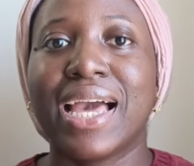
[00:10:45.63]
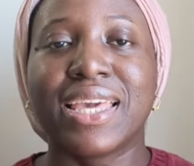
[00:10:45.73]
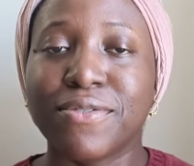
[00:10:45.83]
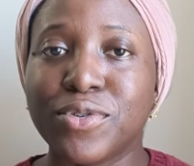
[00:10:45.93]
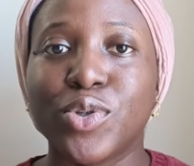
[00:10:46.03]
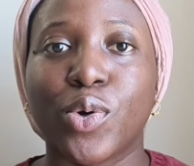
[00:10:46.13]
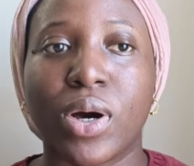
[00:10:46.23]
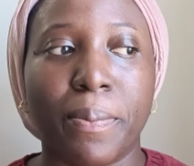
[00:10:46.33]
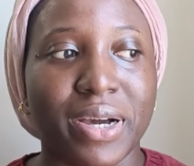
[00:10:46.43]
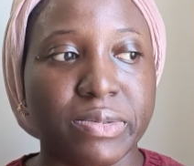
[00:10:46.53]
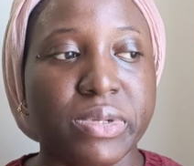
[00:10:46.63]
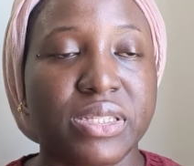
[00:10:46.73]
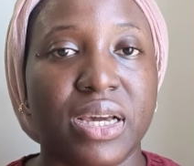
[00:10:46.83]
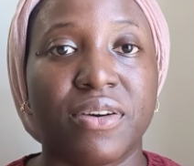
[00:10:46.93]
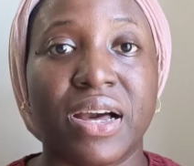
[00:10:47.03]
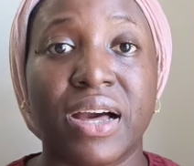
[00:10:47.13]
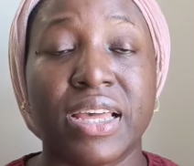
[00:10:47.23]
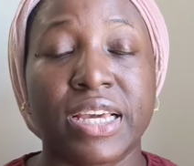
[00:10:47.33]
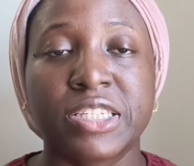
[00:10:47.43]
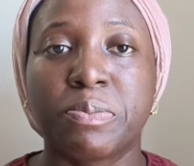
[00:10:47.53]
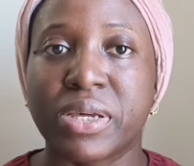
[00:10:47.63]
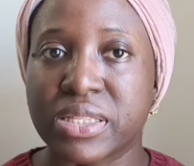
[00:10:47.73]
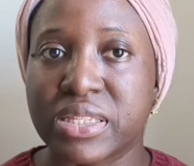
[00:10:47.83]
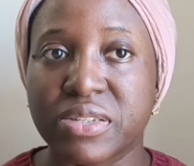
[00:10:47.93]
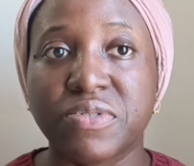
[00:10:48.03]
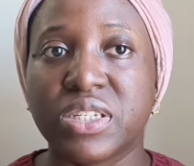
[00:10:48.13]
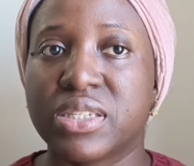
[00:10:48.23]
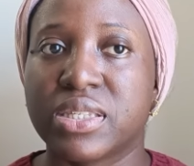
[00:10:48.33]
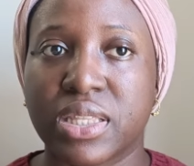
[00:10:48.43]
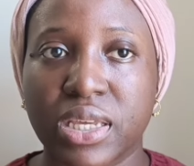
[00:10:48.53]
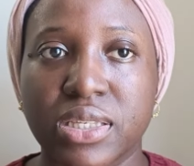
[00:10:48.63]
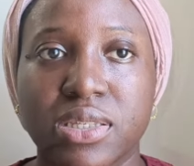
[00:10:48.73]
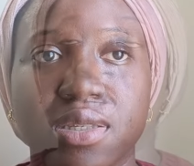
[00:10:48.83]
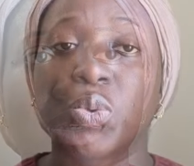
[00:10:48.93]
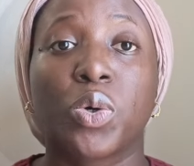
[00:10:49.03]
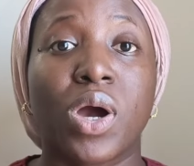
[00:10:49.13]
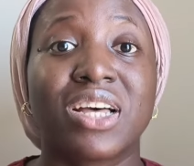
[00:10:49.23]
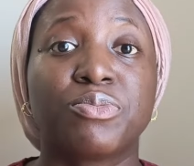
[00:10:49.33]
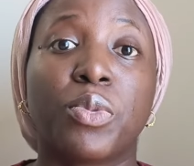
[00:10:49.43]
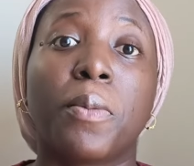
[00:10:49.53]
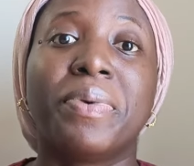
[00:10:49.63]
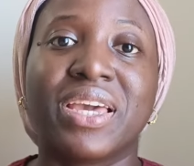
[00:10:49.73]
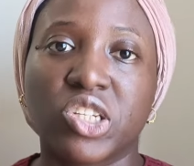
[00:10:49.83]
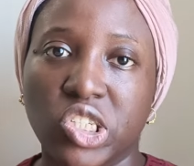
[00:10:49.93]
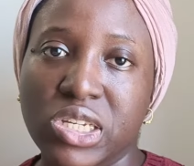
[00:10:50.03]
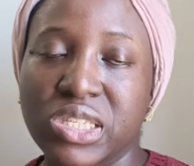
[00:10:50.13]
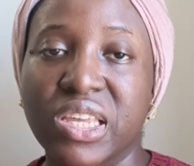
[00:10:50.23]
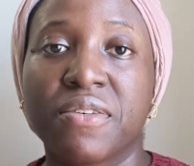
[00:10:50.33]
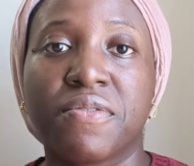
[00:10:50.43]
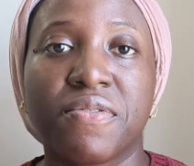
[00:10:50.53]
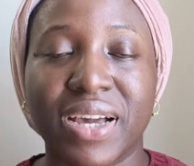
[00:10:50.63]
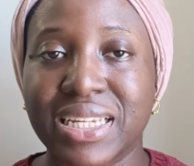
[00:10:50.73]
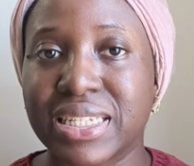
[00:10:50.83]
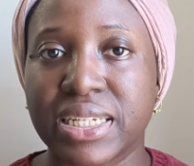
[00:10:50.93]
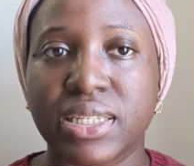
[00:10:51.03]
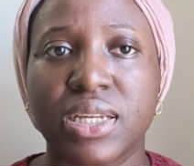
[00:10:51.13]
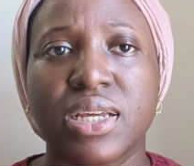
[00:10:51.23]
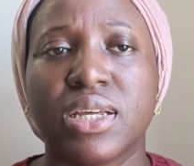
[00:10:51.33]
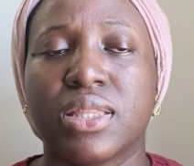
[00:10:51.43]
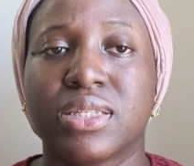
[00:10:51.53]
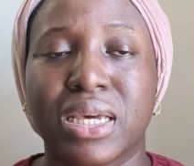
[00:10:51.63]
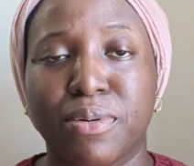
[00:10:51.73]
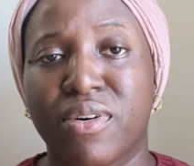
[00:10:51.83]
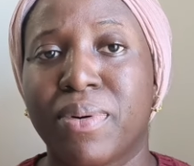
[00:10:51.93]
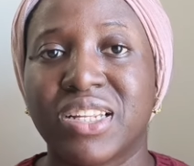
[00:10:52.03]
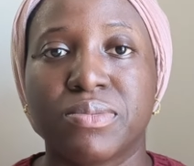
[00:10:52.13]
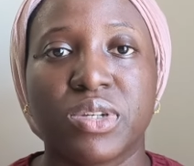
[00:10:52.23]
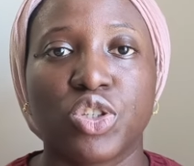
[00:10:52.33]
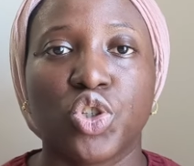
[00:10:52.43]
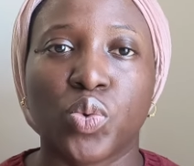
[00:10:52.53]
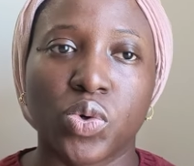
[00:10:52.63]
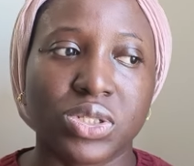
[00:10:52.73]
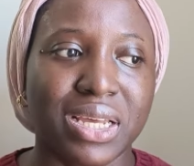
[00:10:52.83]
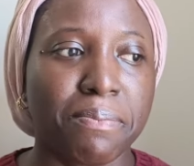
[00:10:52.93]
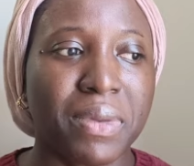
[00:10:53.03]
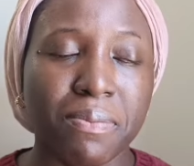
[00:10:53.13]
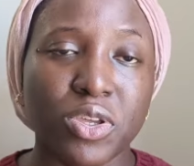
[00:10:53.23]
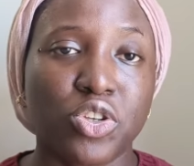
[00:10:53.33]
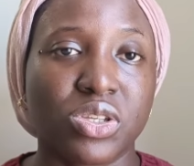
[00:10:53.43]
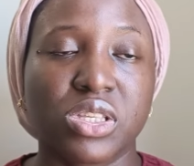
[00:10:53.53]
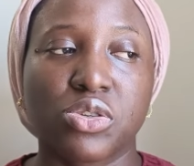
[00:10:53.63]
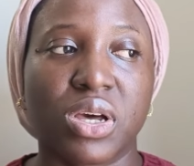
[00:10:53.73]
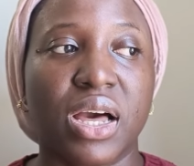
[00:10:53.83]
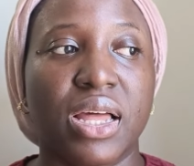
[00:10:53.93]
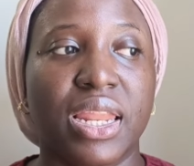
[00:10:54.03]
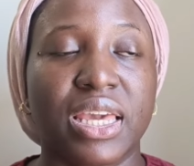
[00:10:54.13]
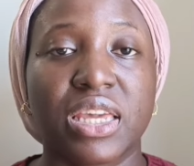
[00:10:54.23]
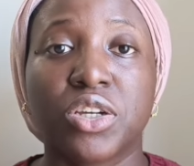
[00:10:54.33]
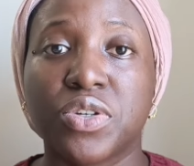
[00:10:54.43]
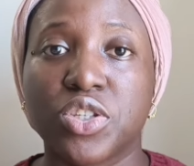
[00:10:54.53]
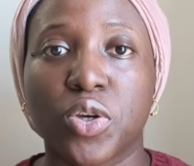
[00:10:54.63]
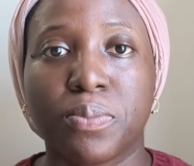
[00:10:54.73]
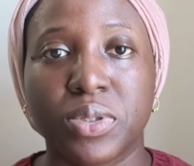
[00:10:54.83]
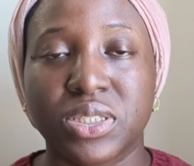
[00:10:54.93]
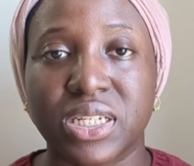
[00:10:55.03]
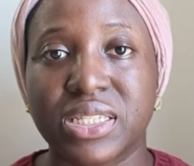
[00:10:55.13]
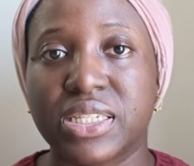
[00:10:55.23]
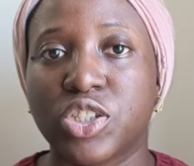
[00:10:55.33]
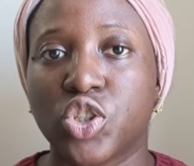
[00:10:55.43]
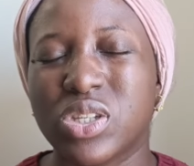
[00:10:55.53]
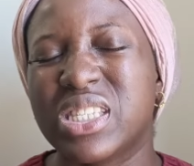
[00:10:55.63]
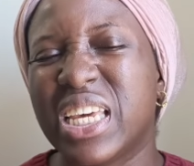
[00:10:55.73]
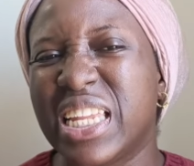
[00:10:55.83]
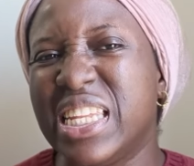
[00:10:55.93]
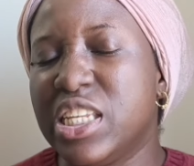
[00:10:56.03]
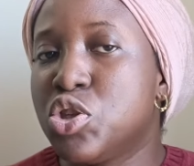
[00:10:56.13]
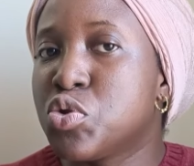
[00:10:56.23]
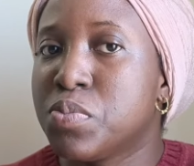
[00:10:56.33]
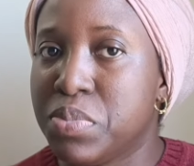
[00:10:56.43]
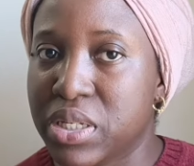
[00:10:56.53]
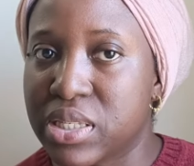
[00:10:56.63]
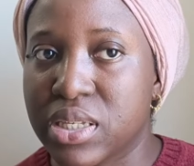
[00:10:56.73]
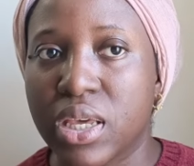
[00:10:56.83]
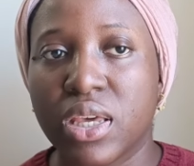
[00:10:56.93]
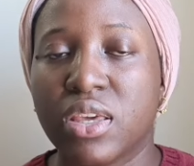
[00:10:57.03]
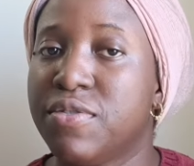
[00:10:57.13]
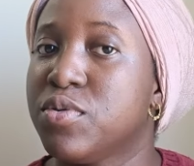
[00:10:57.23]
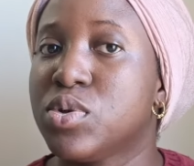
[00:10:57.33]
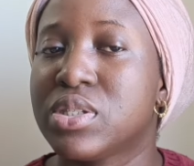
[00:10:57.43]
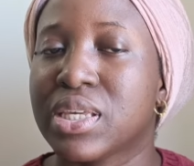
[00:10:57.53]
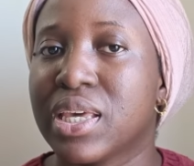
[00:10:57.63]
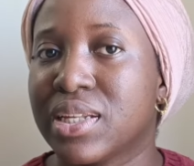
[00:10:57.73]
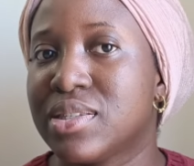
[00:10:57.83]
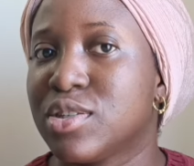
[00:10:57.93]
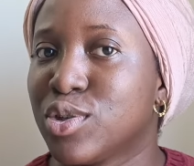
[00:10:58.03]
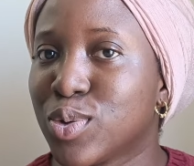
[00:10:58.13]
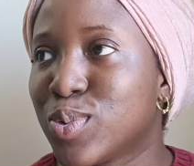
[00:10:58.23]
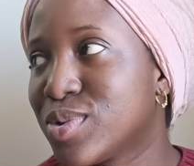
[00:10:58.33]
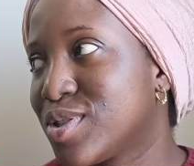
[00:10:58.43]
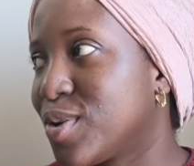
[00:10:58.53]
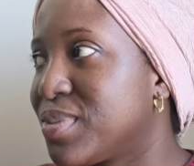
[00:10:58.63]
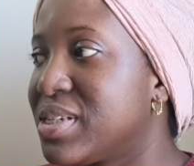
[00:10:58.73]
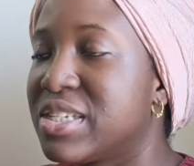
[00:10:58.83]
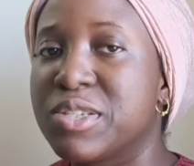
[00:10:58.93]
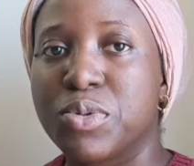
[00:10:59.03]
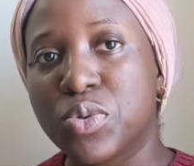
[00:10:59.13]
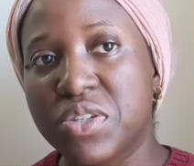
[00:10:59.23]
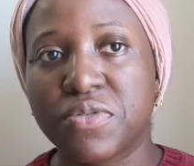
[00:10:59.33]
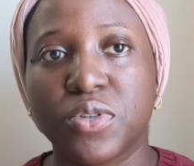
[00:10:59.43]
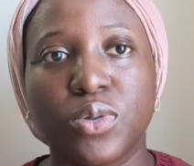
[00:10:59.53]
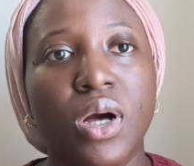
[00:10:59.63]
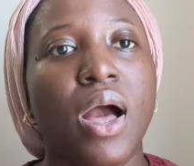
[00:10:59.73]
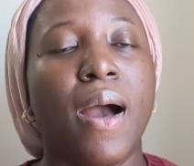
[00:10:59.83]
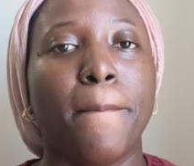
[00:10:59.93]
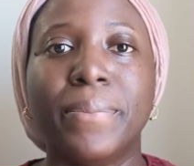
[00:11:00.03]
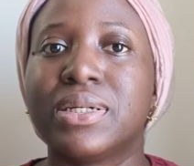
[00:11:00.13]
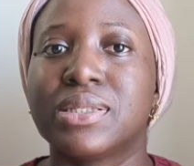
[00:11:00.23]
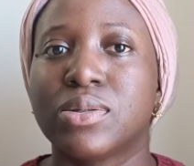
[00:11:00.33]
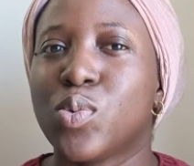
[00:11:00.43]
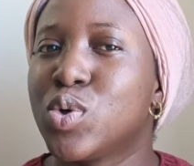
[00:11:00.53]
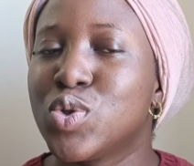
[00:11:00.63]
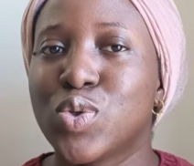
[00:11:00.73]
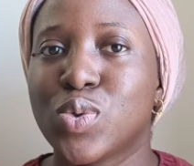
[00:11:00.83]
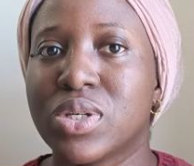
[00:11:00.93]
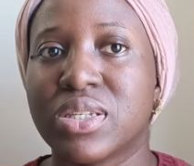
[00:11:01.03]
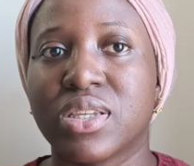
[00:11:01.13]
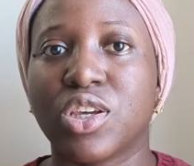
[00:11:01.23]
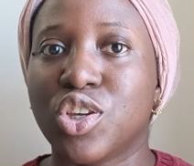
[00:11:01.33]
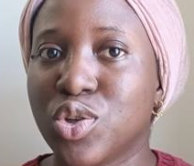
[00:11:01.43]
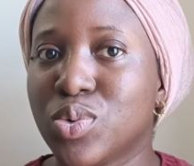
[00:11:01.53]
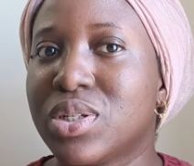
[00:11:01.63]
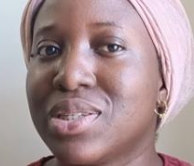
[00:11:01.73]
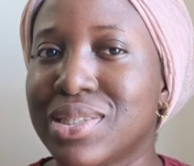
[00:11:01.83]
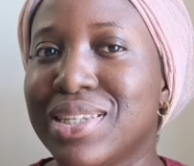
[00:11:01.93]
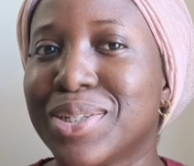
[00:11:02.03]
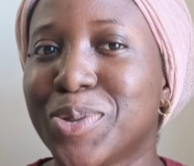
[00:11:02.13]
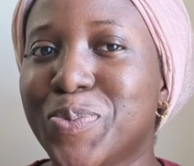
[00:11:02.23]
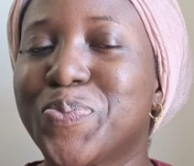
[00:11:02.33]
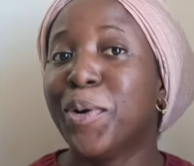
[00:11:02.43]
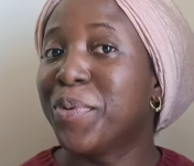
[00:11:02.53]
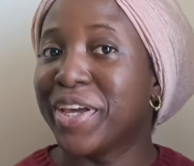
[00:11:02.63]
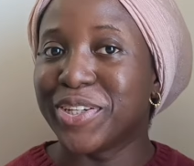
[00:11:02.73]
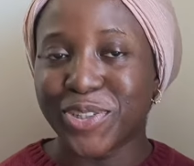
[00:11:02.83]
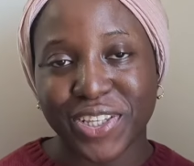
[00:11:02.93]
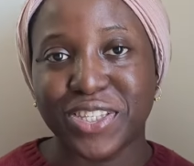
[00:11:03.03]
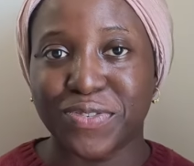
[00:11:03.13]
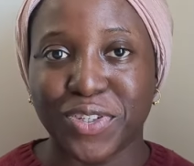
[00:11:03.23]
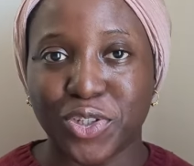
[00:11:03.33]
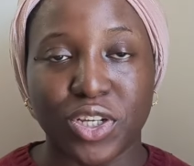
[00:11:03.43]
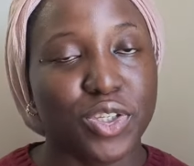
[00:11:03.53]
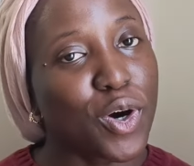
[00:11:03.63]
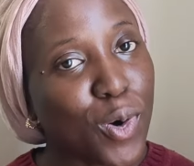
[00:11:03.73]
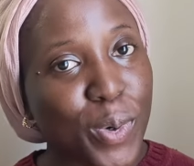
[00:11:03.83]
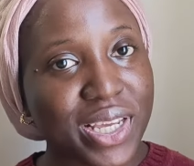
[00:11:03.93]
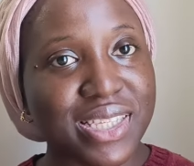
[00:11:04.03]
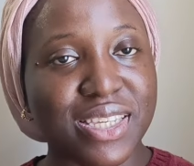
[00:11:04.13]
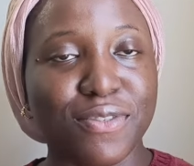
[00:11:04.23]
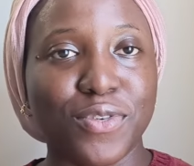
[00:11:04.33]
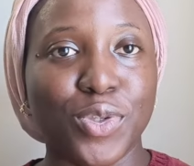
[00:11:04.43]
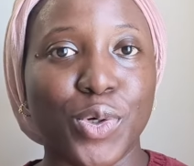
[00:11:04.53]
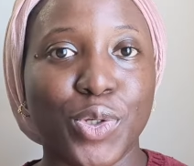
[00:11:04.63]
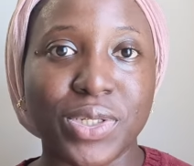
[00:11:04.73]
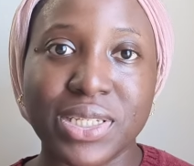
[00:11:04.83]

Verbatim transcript: Even though apartments are expensive these days, which requires more patience in finding the type of apartment you want, and maybe you just need to like increase your budget just a little bit if you want to get you know something this beautiful. But one two is a huge steal. I hope you enjoyed this video as always. If you know you